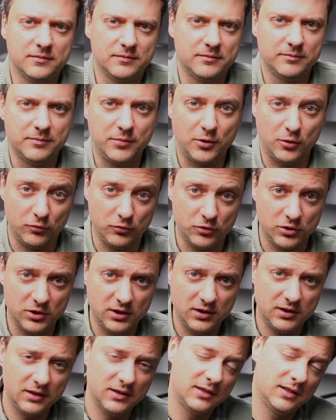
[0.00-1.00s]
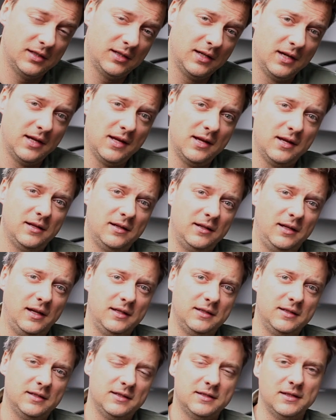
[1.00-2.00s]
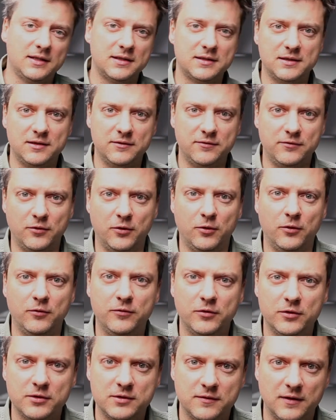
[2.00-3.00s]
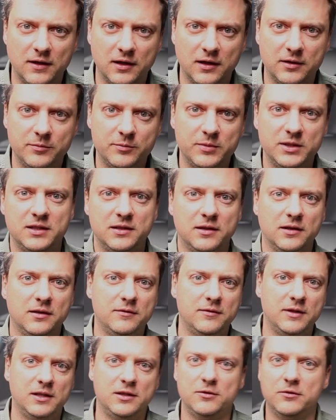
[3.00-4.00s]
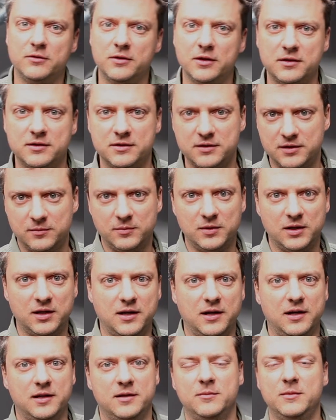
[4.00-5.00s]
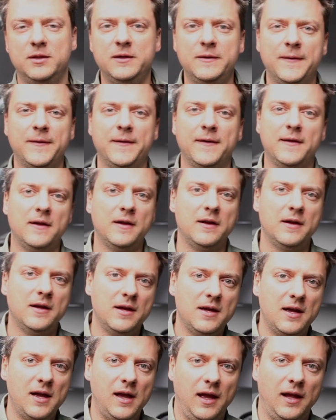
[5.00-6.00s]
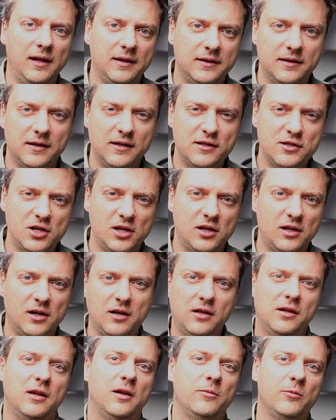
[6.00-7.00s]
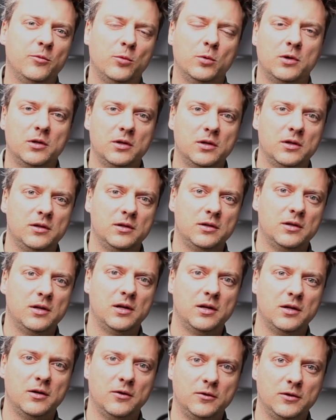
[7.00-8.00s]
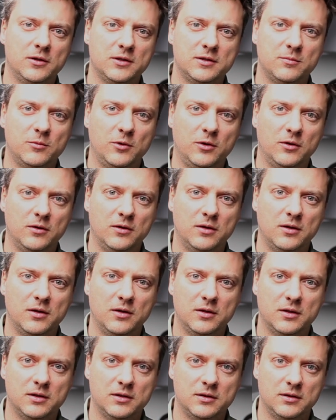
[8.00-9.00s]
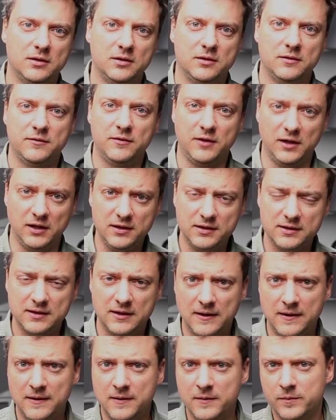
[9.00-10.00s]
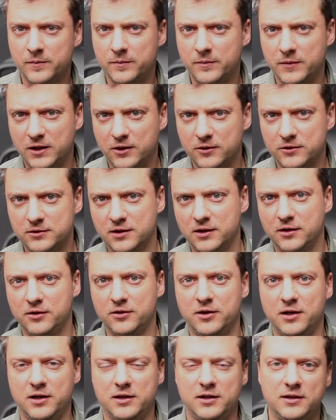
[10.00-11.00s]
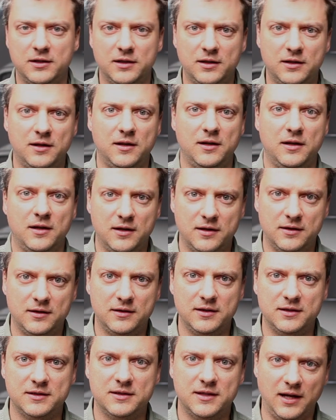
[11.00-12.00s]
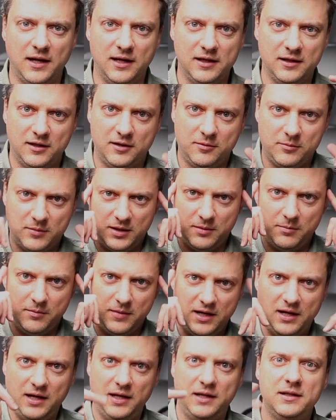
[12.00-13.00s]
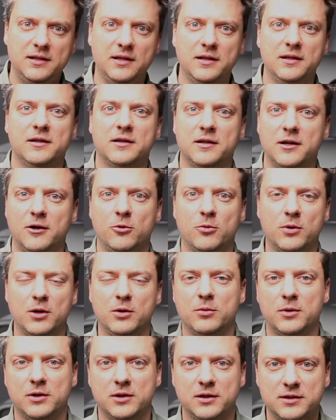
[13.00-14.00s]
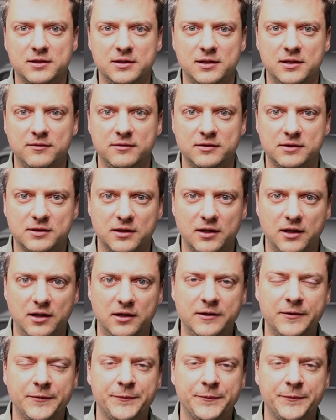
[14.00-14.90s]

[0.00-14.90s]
project 1964 Volkswagen Beetle that you can see behind me. And in general I'm working on a small things because I already did a design in my mind how I want to see this car.